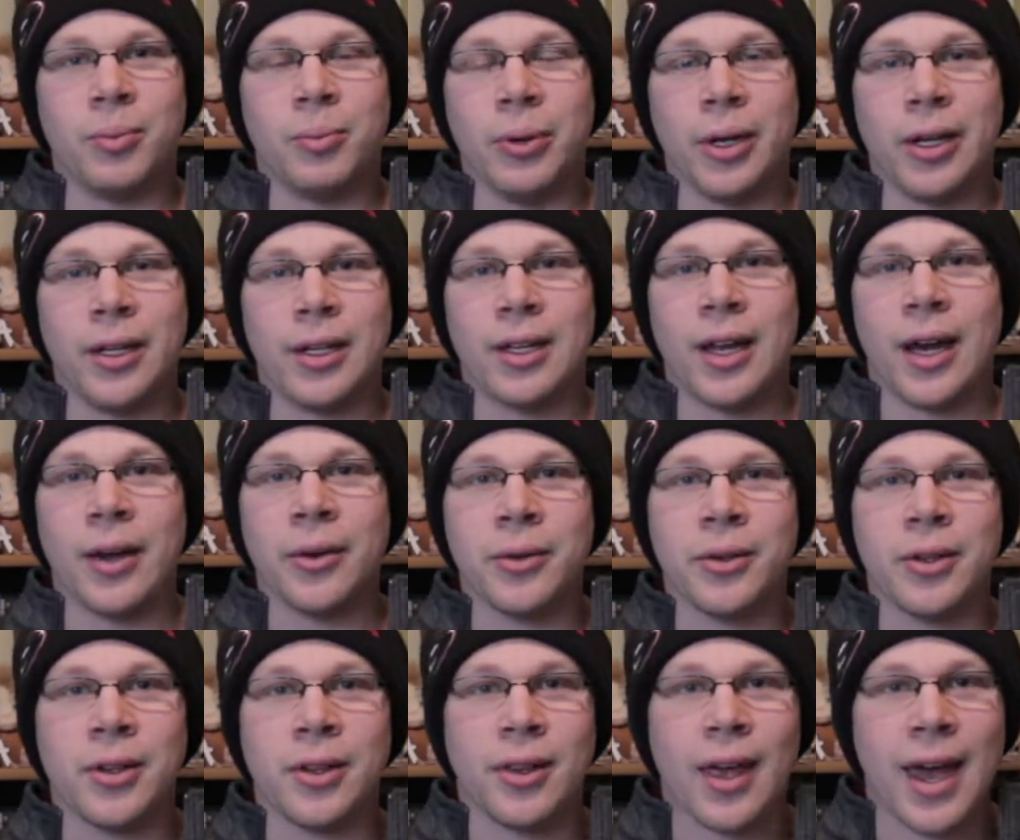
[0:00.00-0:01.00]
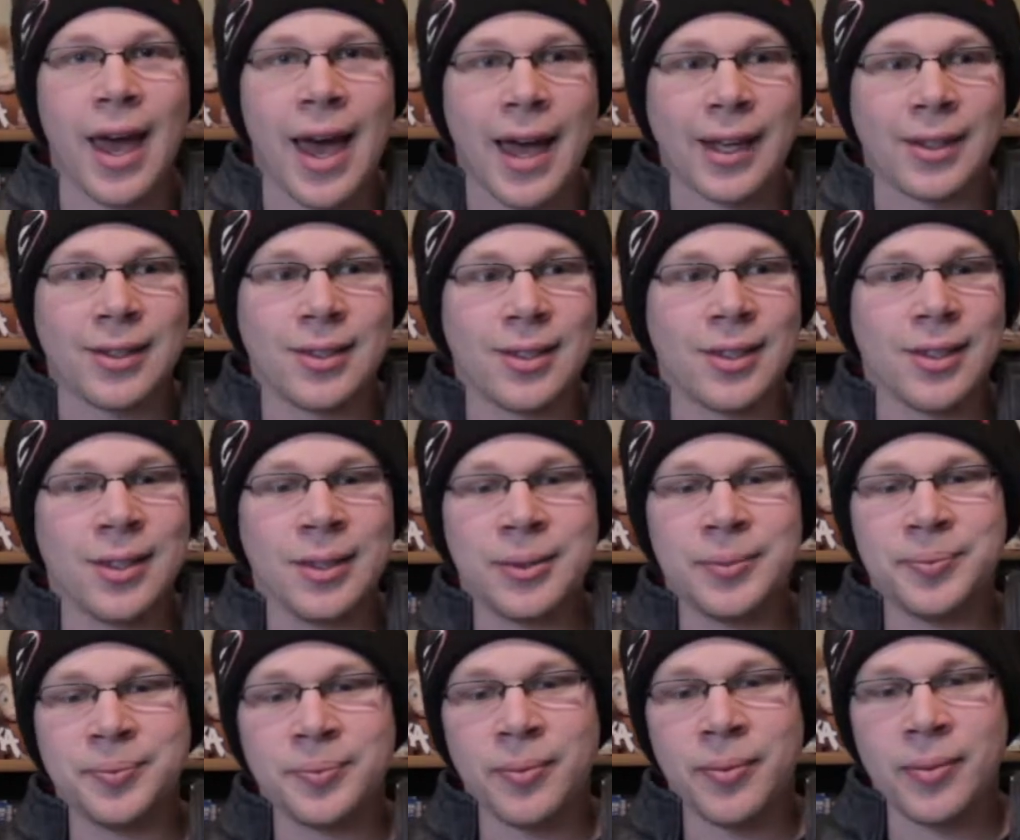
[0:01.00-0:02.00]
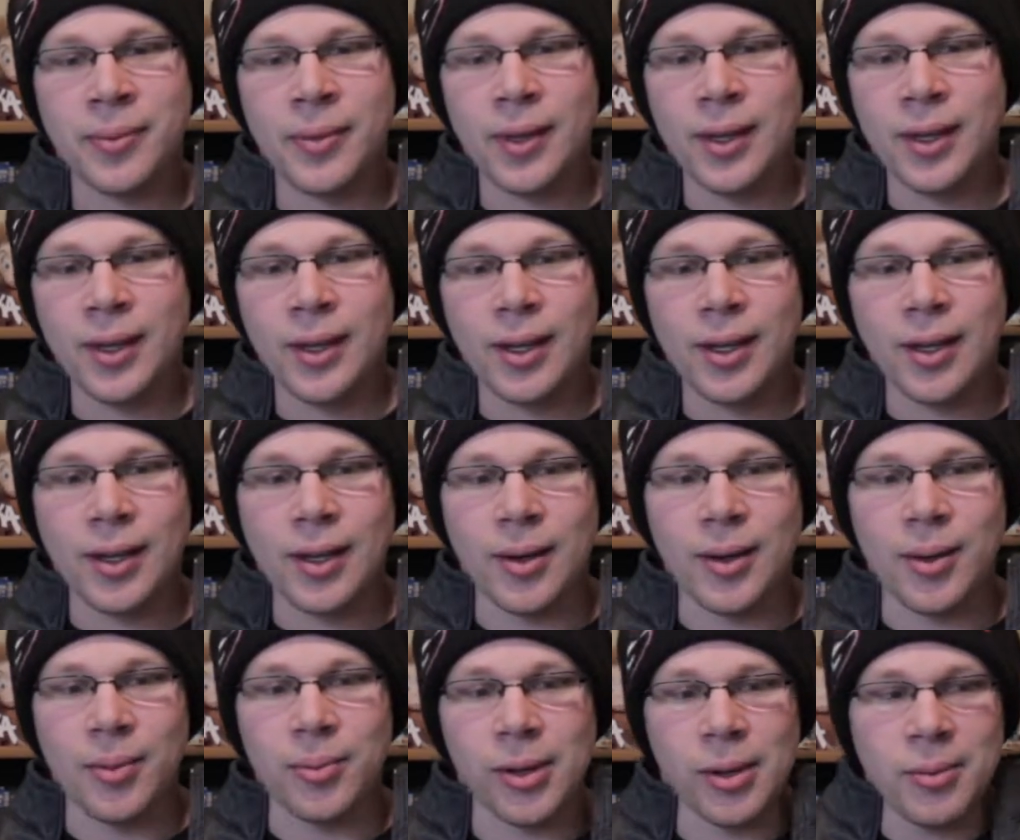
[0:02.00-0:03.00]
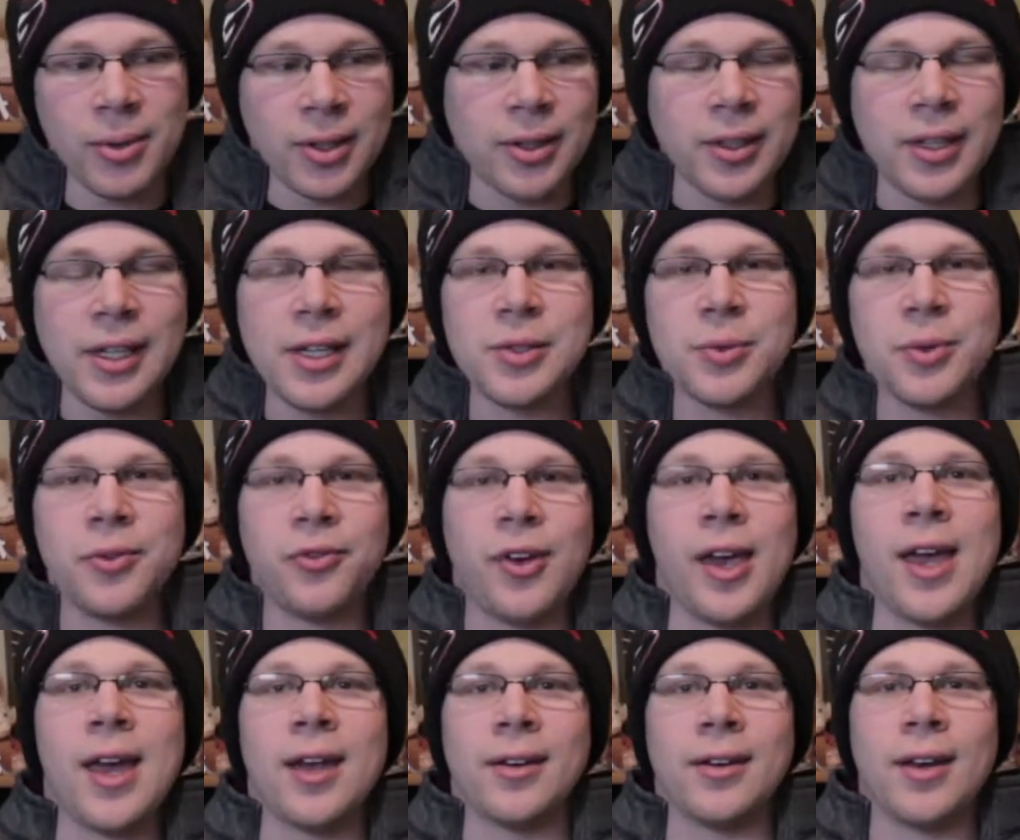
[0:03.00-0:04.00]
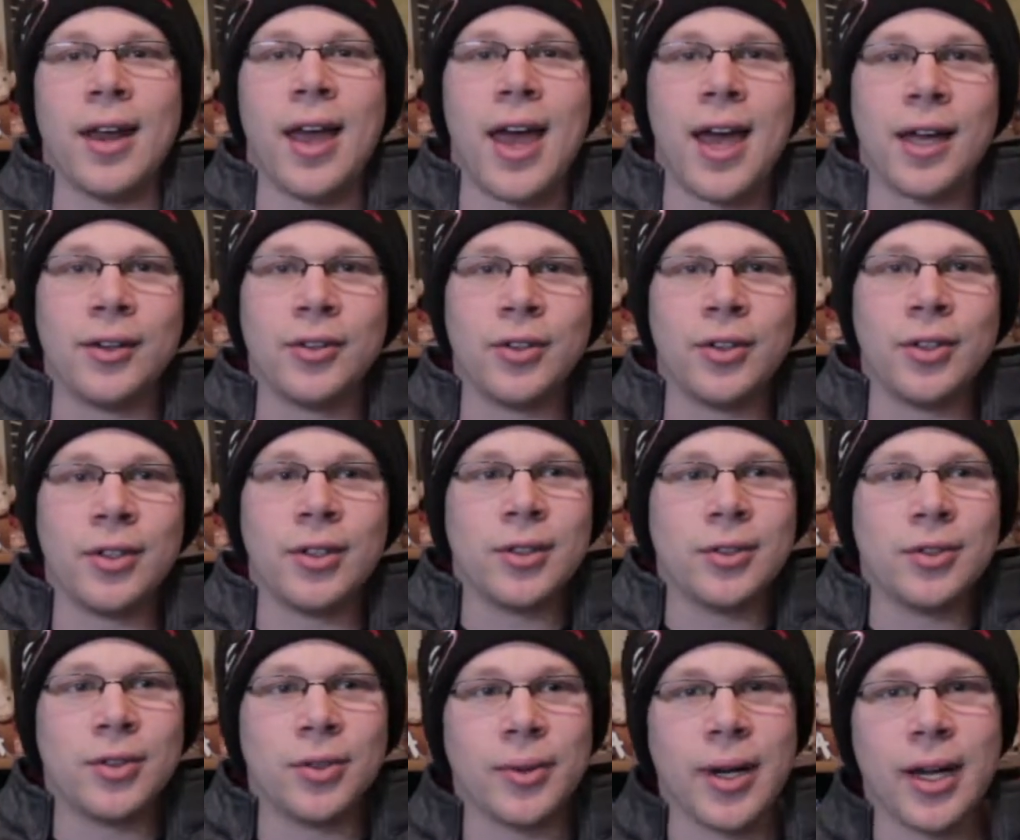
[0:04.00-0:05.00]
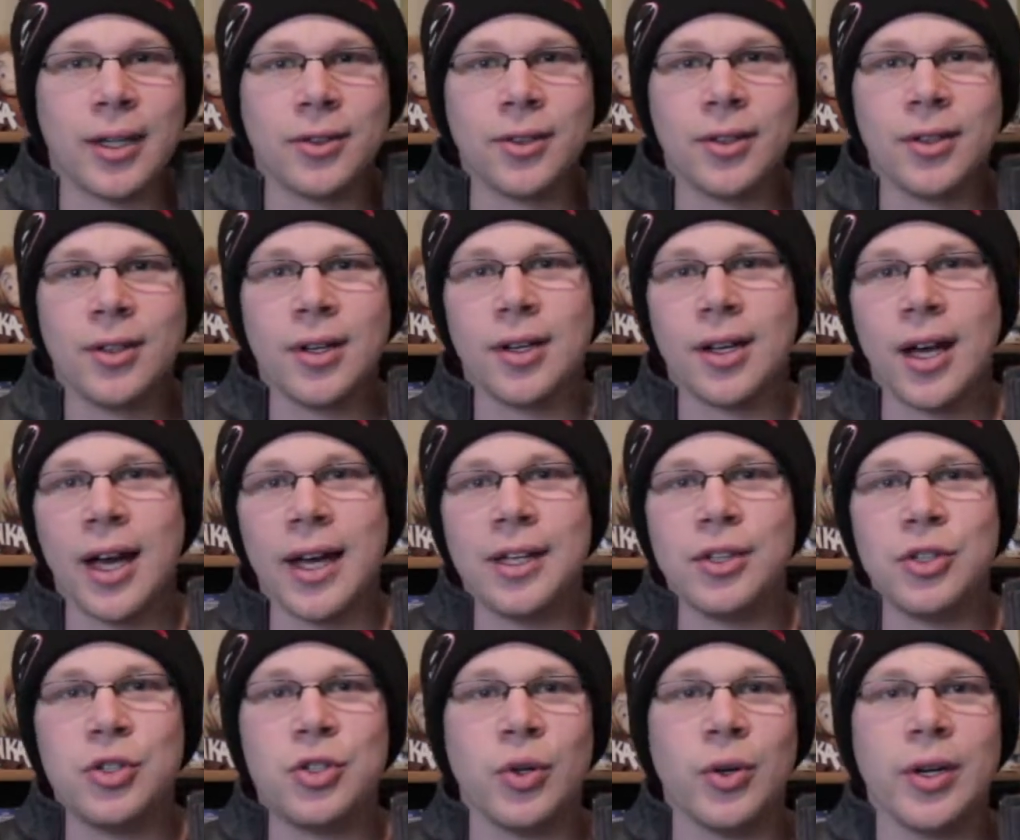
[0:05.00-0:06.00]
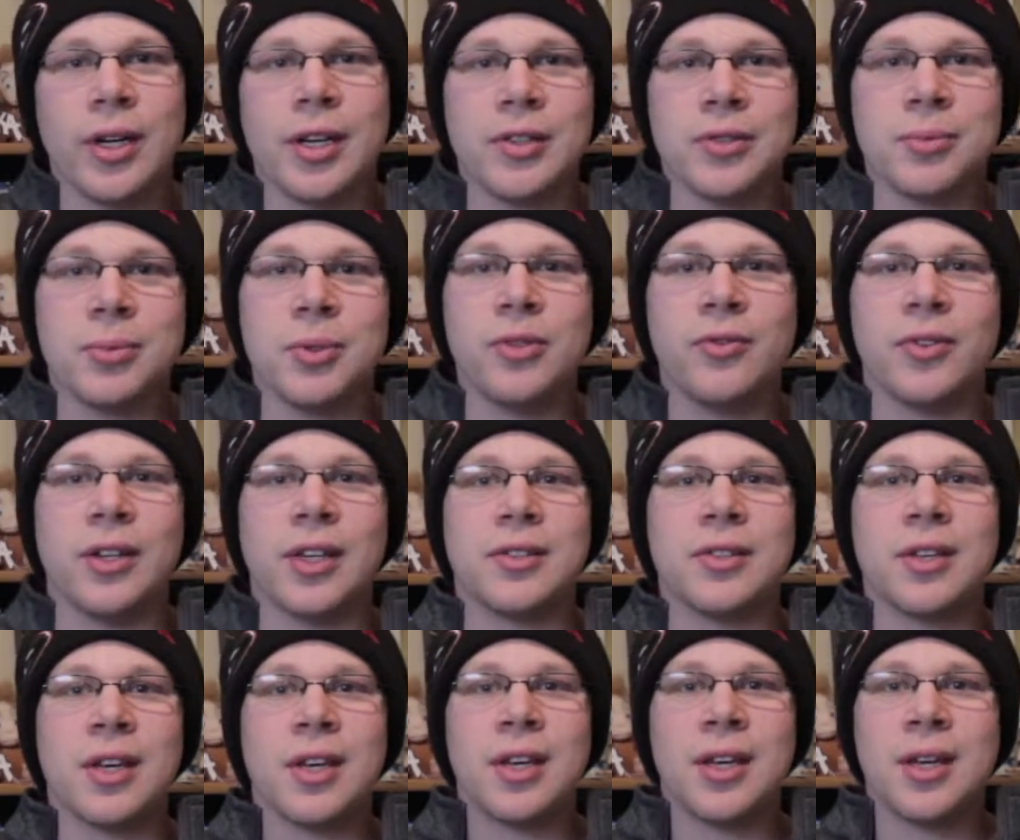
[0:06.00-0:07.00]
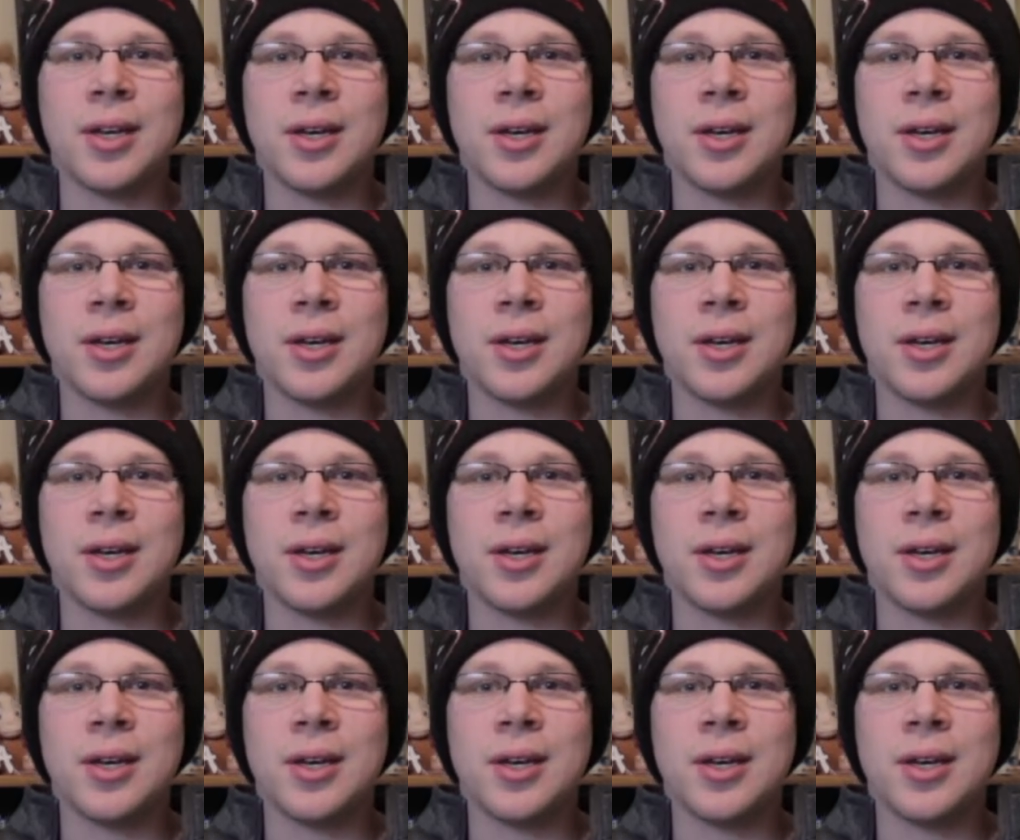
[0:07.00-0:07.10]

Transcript: But not only that, well, I'm a Clint Eastwood fan. Actor, director, I enjoy his movies.